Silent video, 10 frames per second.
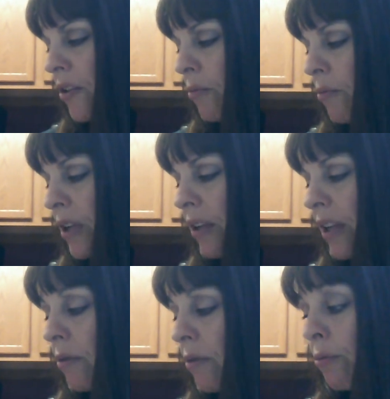are
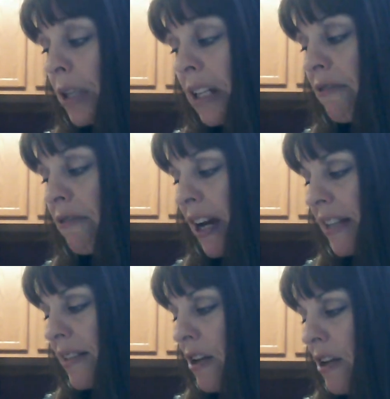really, really
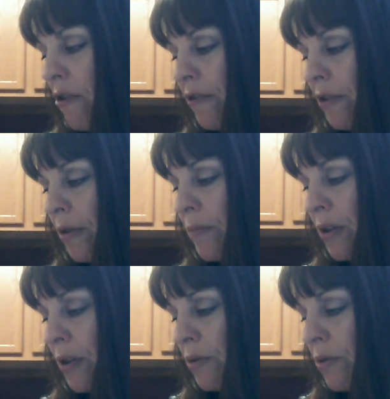vastly overgrown
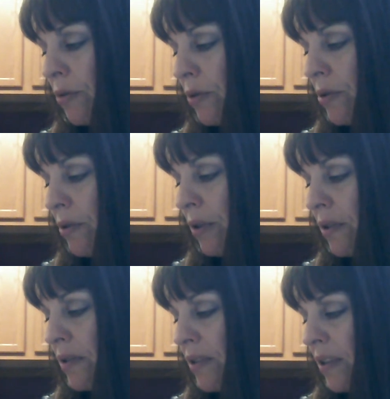middle school
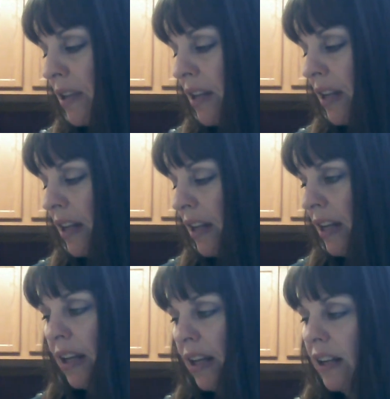students
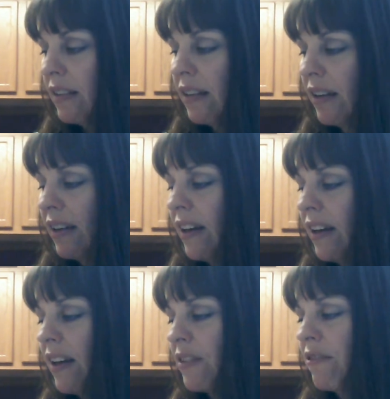and
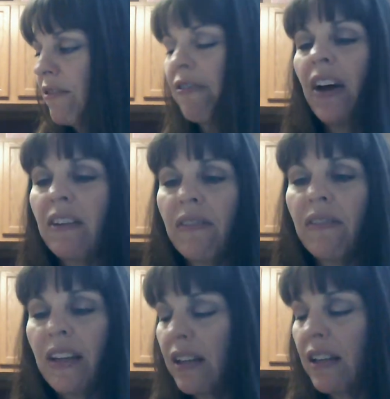other fun
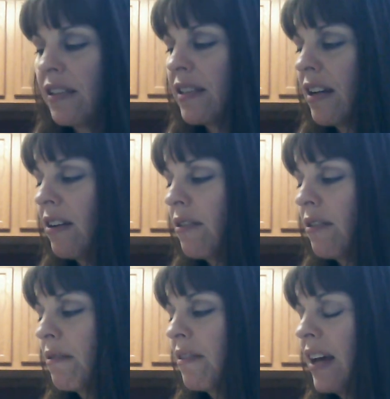things.
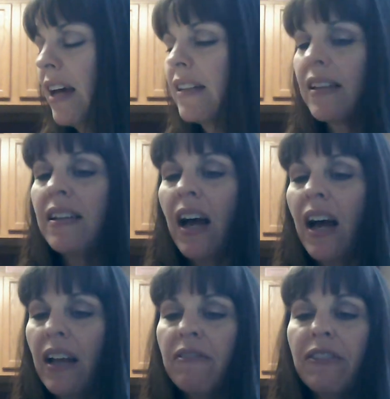So that is a
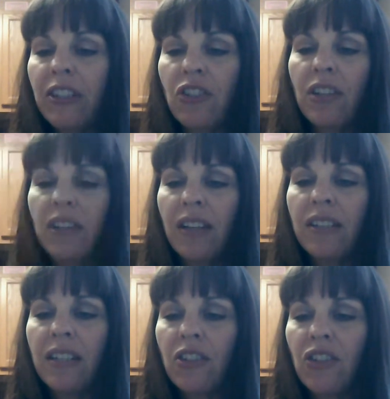nonfiction
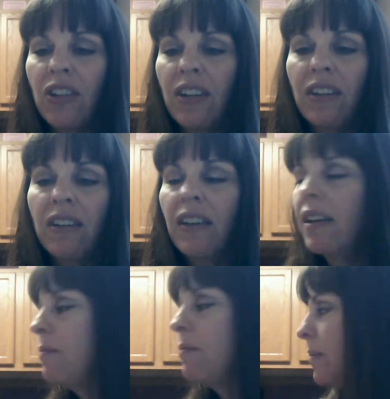edition,
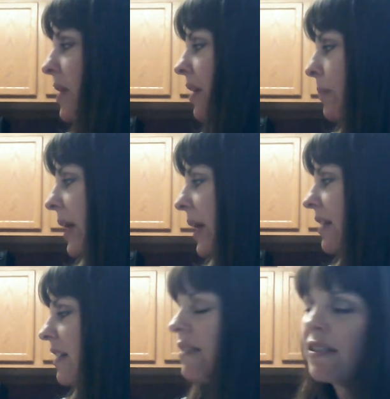maybe a
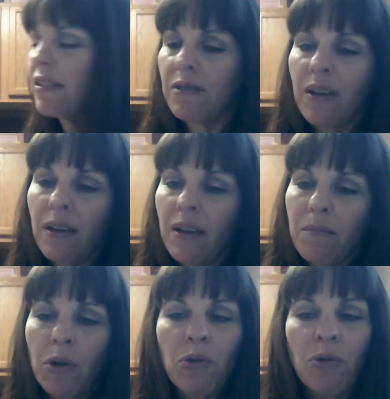companion to the
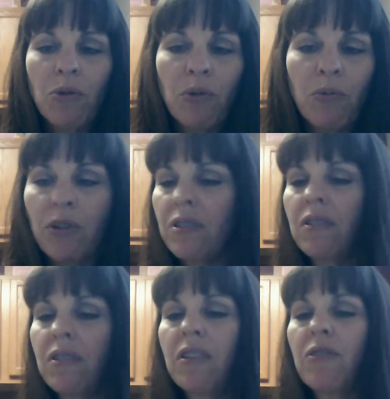Middle School, The
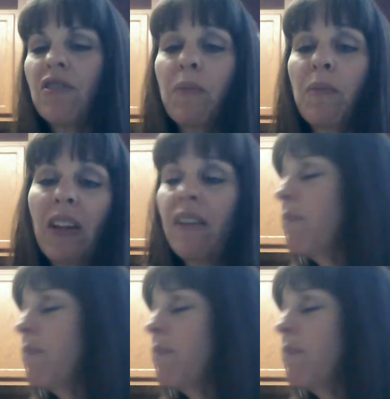Worst Years of My Life,